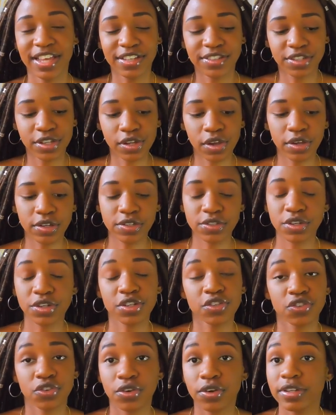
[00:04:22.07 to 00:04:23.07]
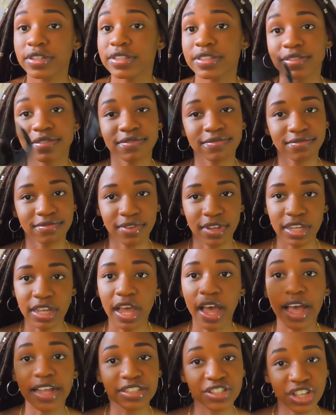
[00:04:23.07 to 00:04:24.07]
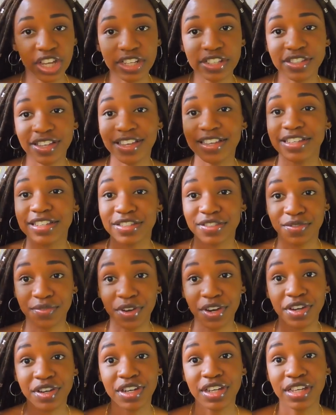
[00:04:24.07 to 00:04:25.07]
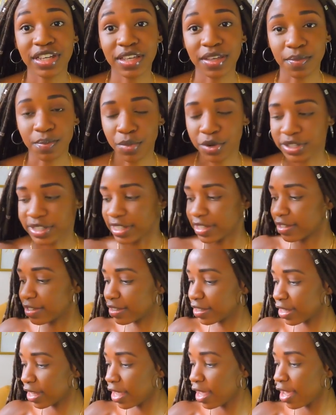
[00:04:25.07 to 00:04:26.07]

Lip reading: So long story short, a charger is very important.